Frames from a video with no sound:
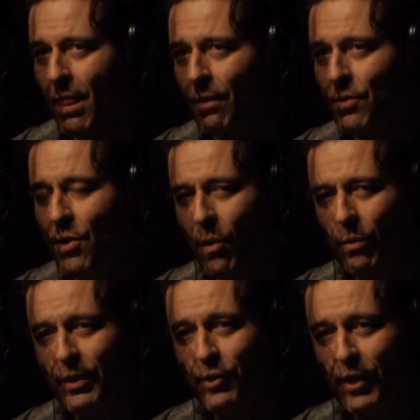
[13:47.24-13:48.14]

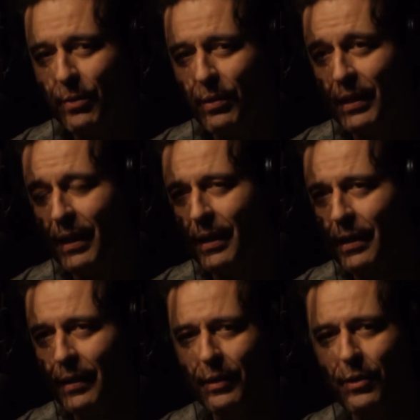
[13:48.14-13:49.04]
No, and generally,
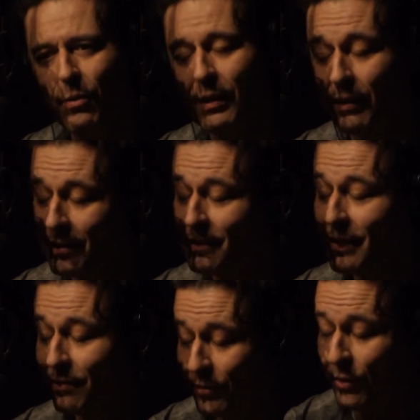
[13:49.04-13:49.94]
you know, like I
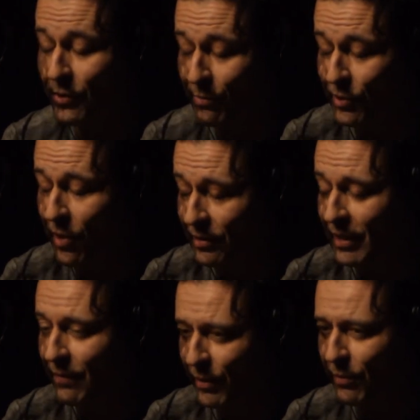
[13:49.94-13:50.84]
said, there are some songs
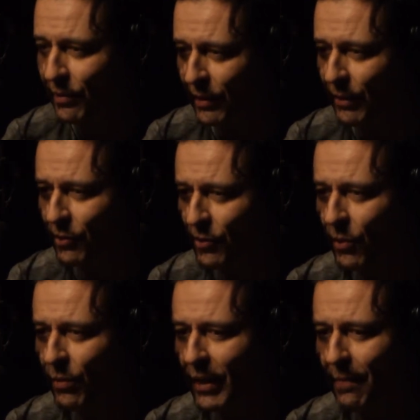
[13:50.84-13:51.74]
that I've written with lyrics.
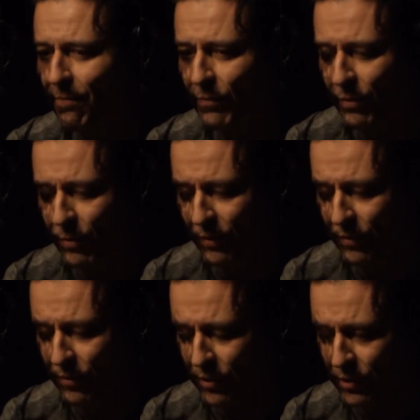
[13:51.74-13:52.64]
So um, with
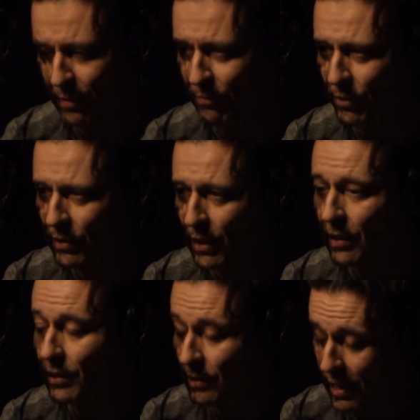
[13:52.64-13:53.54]
do you perform them during
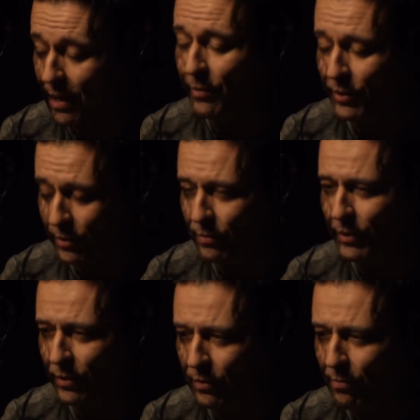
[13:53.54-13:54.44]
your show? Yeah, we oh, do.
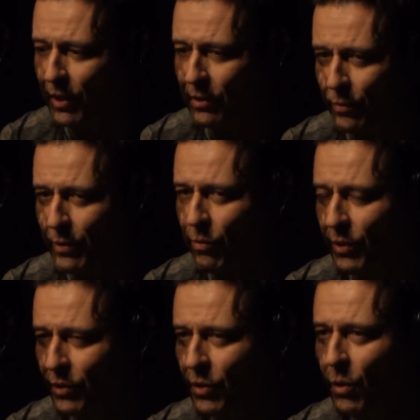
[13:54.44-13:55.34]
We okay. do. Mark, we
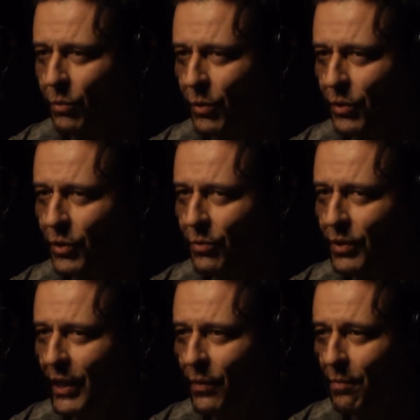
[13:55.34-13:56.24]
wrote a co-wrote a tune
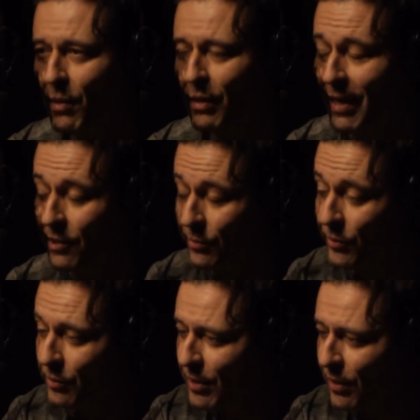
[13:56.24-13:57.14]
together with Mark Masri,
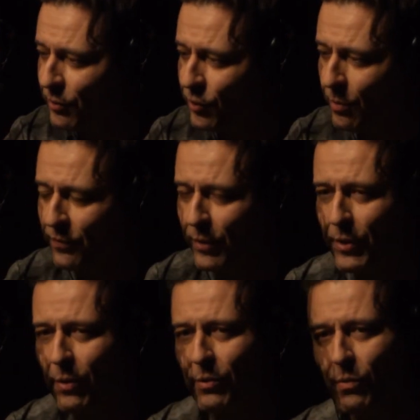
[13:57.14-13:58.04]
who's been on the show before.
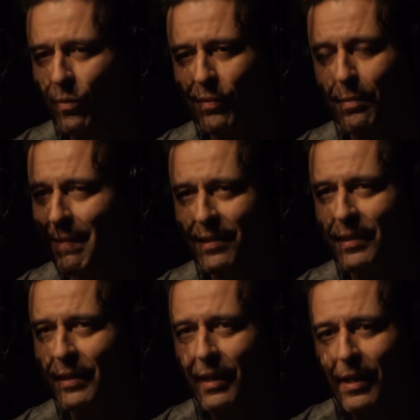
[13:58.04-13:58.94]
You know, was an
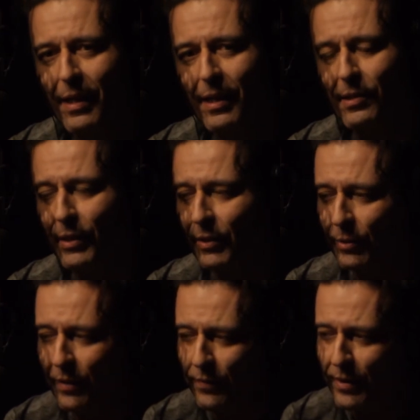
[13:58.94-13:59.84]
amazing yep. singer and a
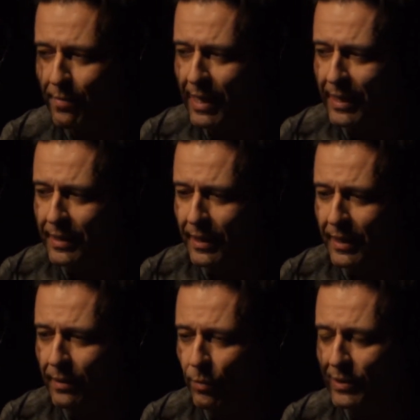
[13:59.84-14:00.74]
great friend of mine.
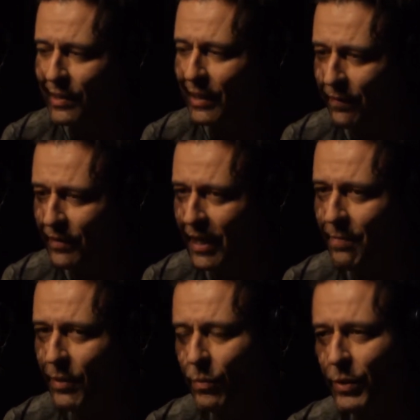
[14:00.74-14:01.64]
Uh, Once in a
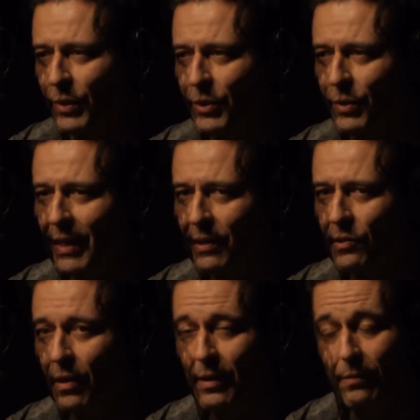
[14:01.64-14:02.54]
lifetime, we're doing that
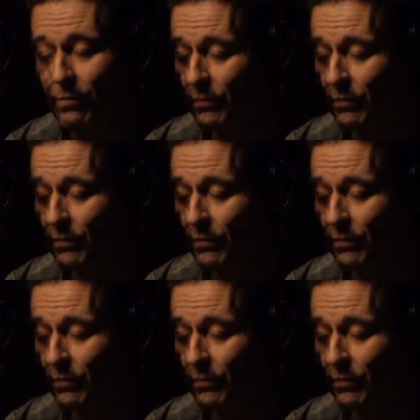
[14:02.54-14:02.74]
song and. The,